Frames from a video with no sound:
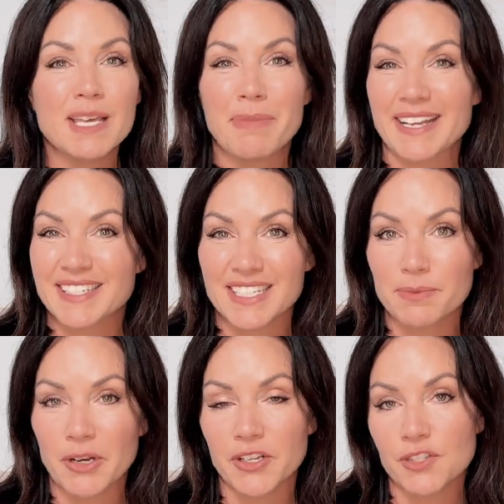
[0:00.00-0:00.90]
the best
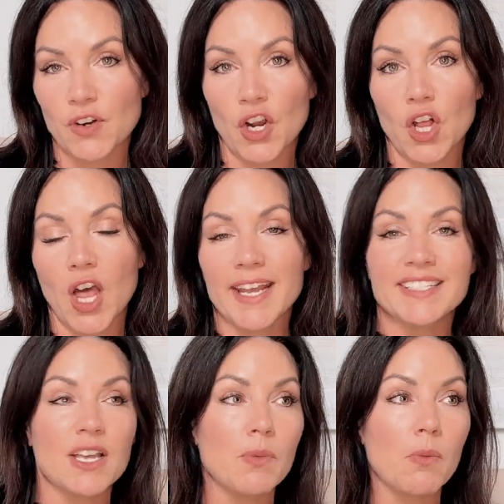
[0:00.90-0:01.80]
experience for our
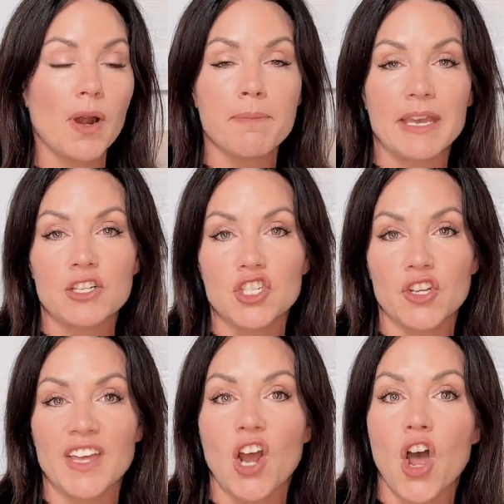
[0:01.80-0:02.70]
clients, and we want to make sure
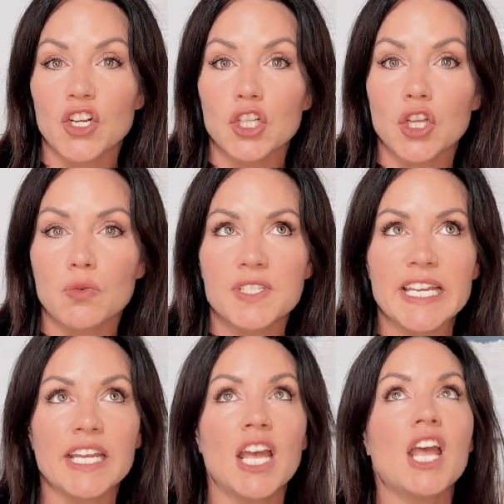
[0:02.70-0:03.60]
that on
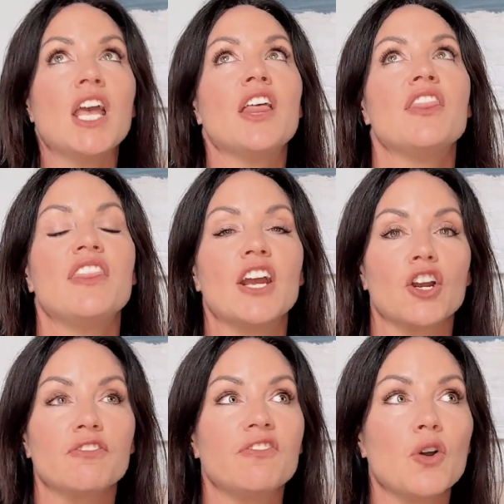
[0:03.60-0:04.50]
closing,
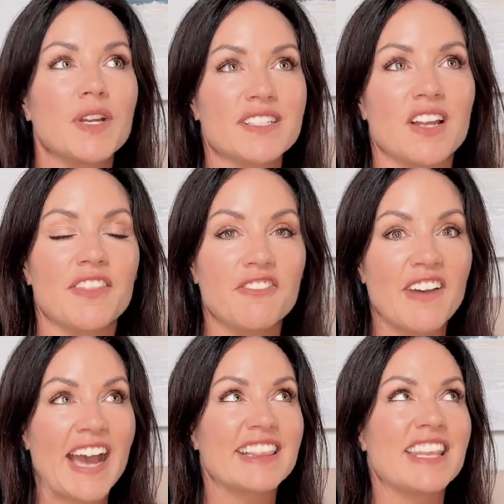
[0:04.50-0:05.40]
they're focused on the
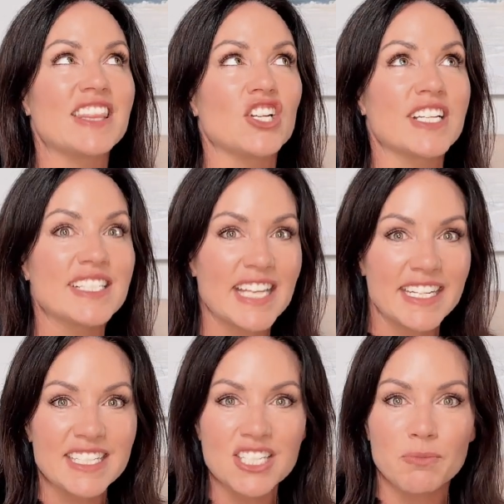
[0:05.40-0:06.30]
fact that they're
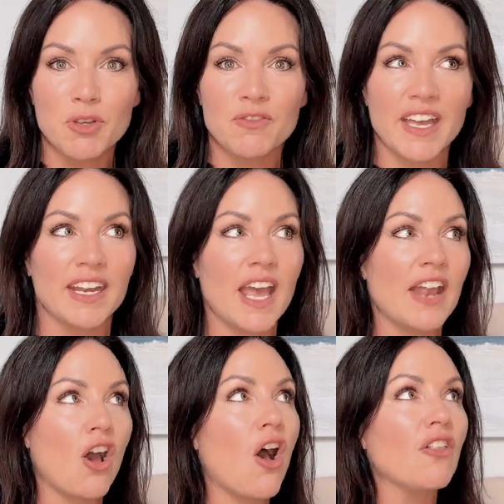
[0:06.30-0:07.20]
excited to move in
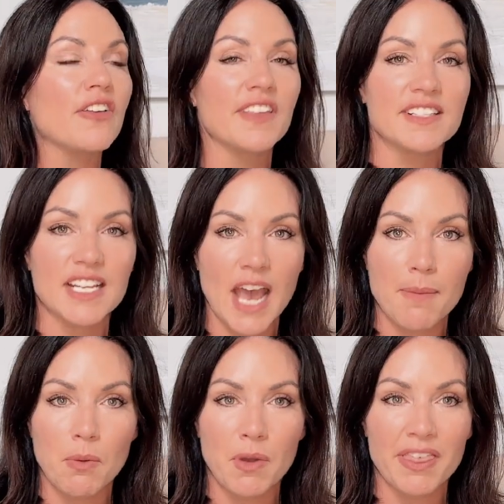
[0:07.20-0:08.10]
and all the things that
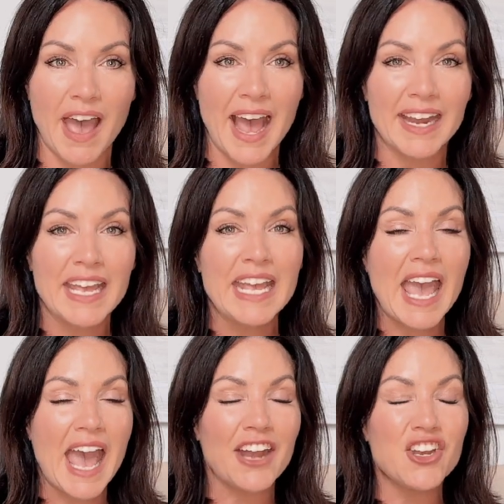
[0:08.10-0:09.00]
happen with that,
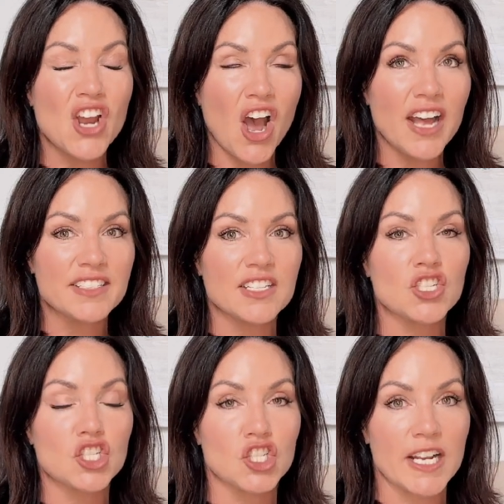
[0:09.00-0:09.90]
and not
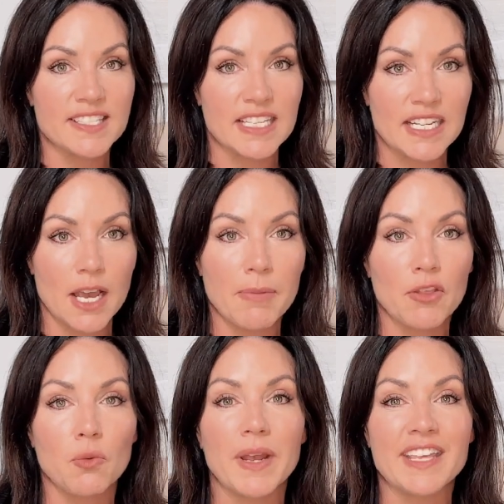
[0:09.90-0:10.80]
stressing about
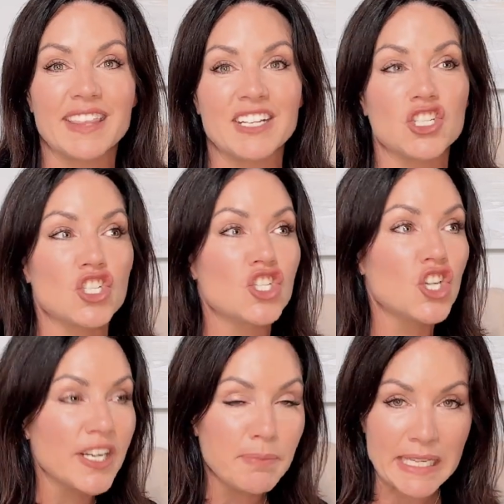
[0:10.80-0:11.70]
the way things
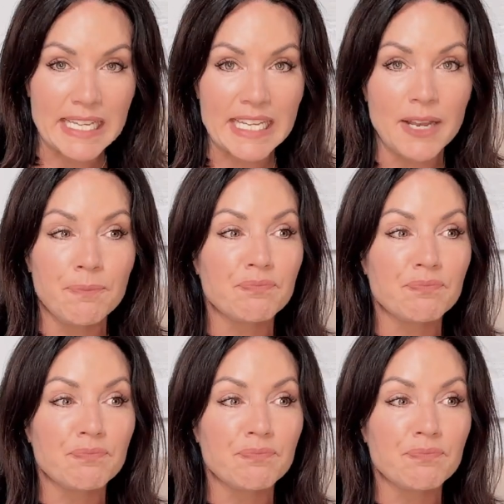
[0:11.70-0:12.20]
should be